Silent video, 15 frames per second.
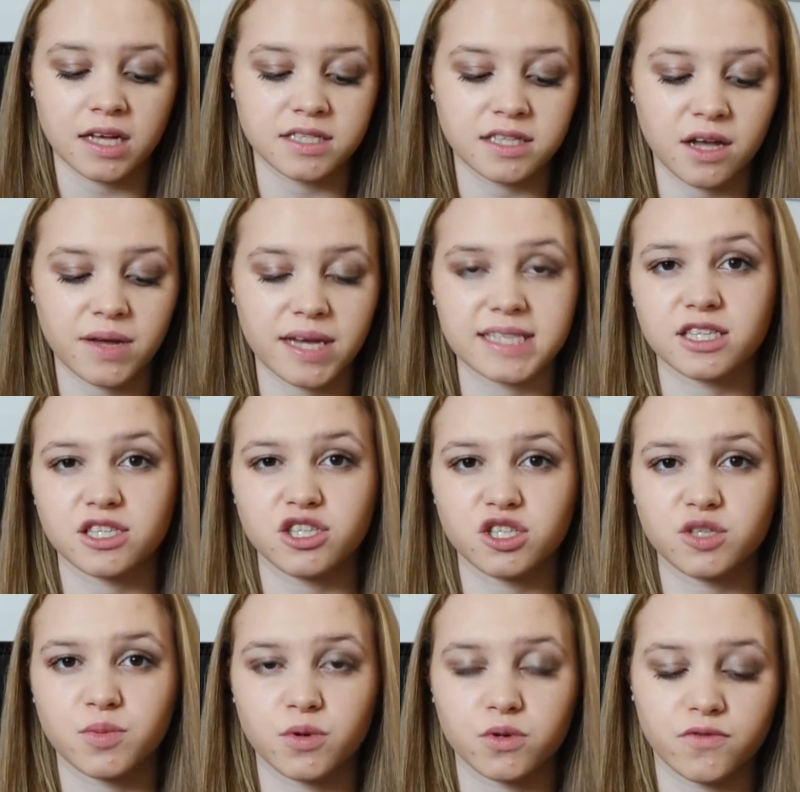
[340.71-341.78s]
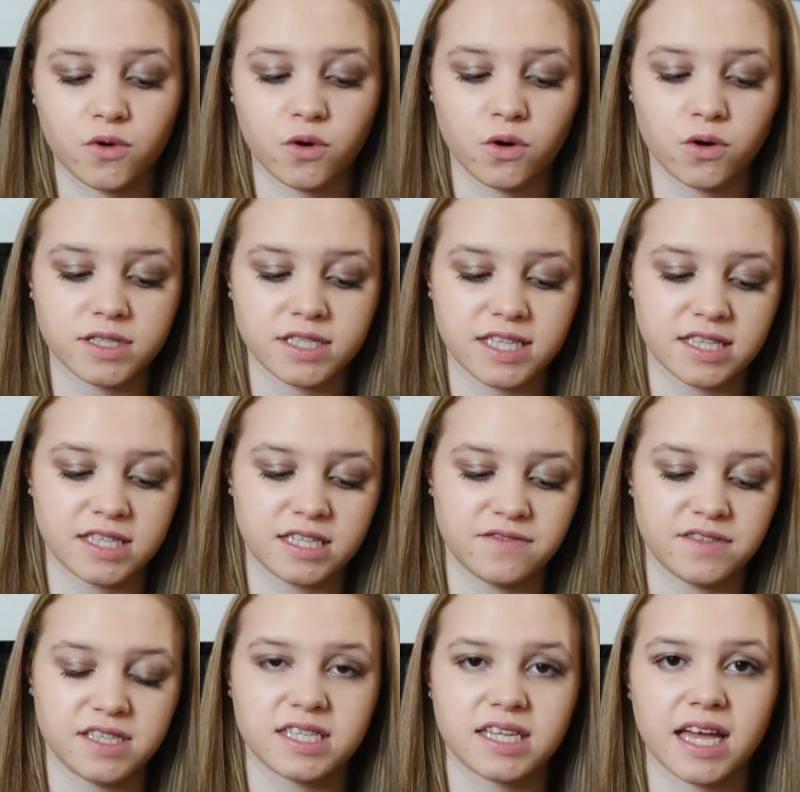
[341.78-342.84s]
So it's suitable for sensitive
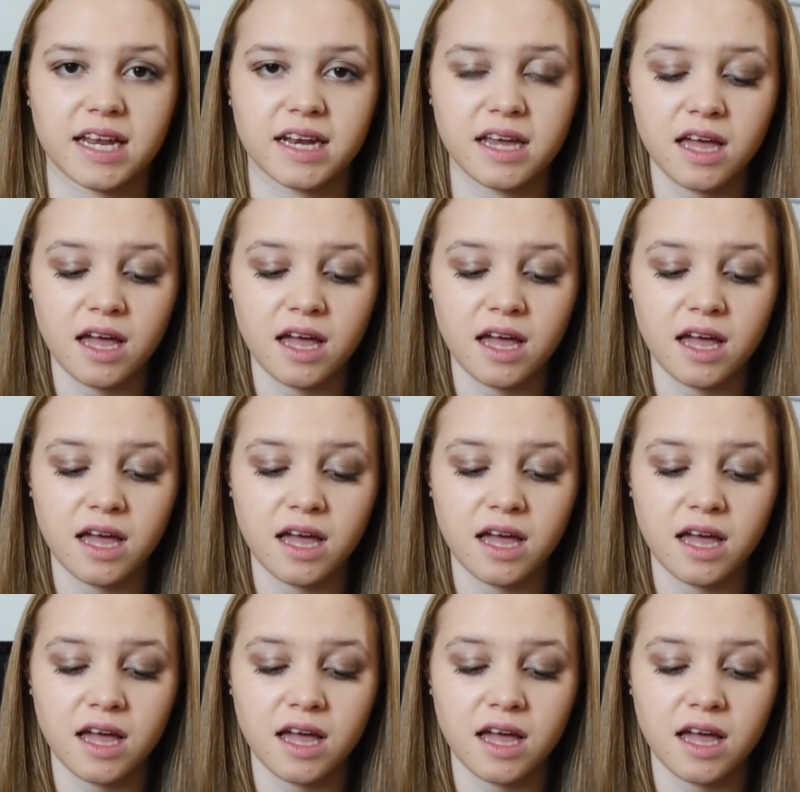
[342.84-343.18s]
skin.